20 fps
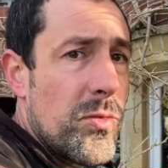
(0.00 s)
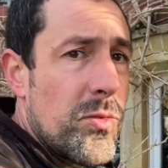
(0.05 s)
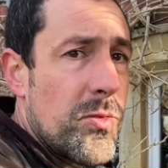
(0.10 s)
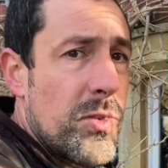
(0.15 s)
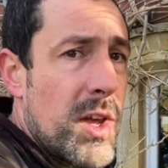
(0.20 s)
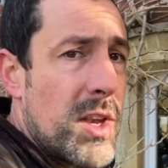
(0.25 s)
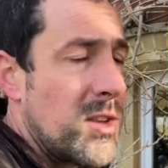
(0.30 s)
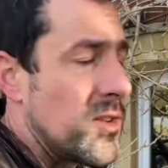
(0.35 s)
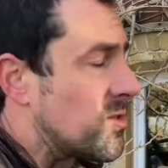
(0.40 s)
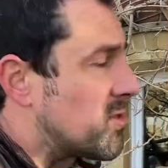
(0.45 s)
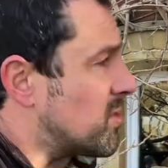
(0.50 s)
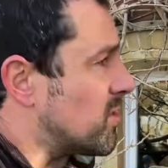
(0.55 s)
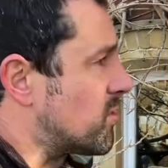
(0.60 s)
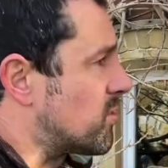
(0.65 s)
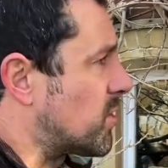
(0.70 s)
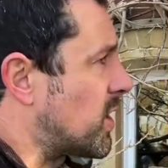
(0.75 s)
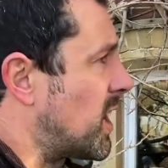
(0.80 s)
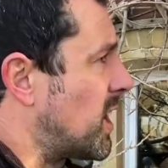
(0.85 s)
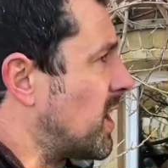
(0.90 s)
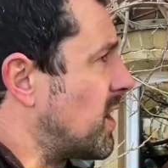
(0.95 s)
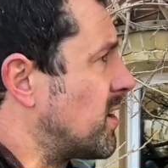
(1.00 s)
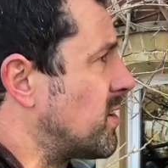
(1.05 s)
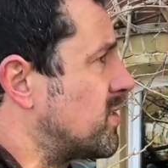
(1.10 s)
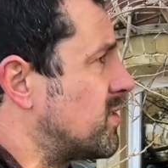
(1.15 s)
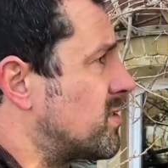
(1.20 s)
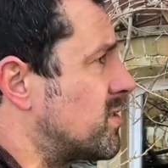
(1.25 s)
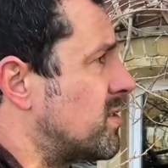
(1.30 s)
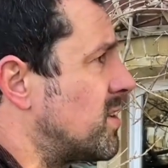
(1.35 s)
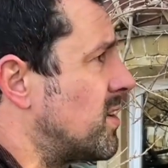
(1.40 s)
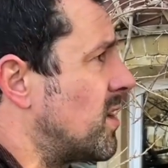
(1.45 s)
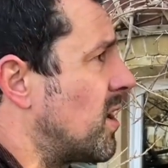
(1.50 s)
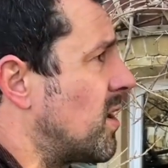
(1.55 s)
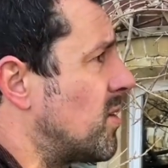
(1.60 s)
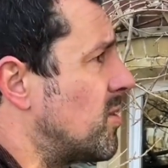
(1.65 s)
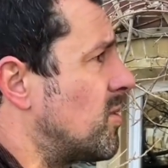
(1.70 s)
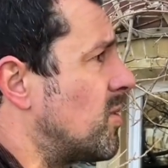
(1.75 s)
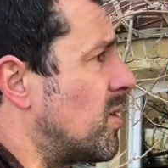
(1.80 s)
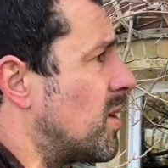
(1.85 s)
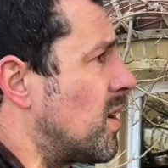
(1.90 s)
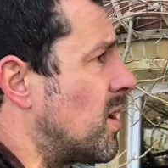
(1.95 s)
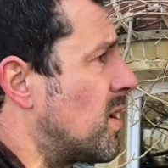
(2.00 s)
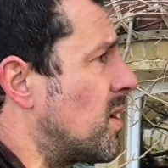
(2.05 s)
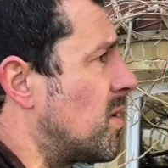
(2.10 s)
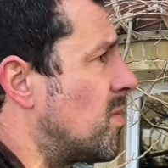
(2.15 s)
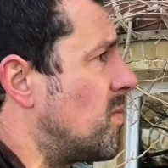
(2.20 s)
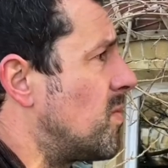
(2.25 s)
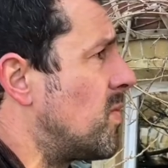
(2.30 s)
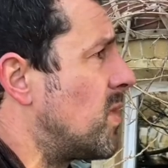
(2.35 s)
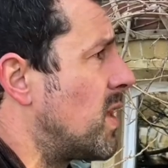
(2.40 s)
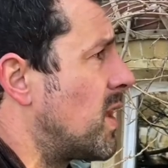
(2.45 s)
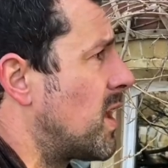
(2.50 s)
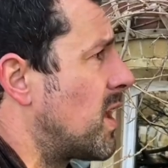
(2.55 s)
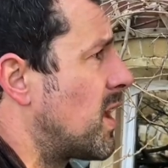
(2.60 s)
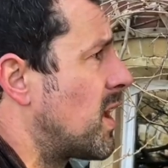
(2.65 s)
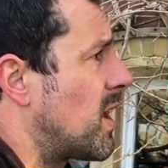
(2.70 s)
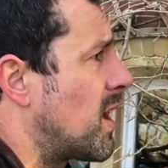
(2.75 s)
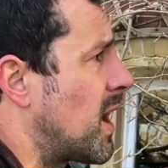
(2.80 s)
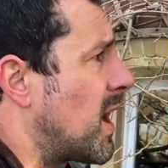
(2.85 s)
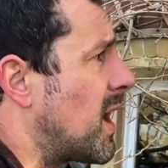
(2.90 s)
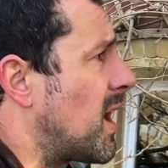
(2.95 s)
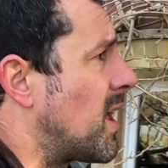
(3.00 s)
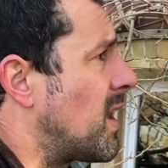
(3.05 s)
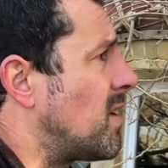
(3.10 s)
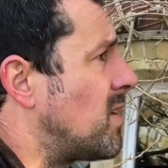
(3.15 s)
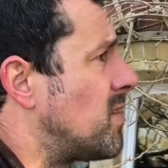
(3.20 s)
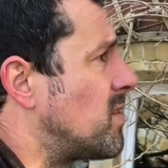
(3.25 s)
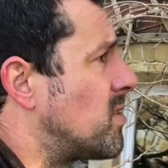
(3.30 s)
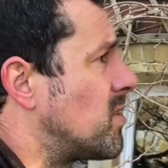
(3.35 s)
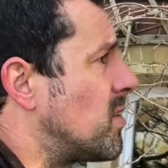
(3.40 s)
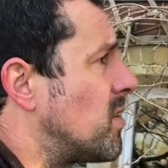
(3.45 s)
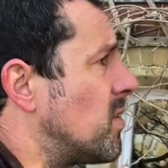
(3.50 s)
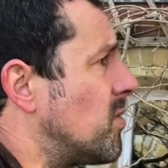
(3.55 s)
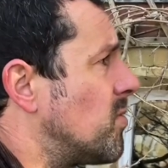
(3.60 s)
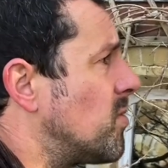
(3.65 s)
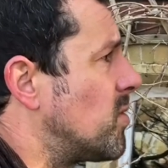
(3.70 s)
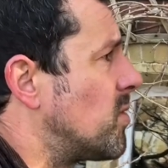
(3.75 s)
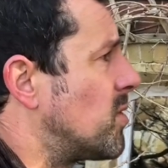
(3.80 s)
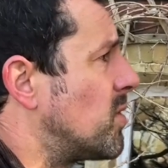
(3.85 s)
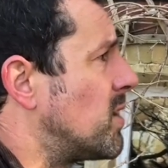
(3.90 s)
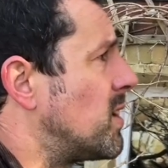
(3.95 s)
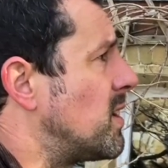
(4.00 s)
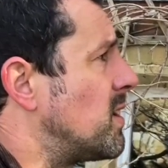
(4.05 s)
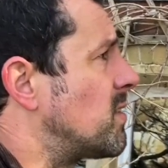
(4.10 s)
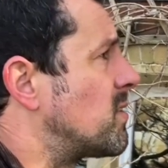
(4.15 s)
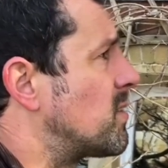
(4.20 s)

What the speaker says: fence, a trellis, you know, and avoid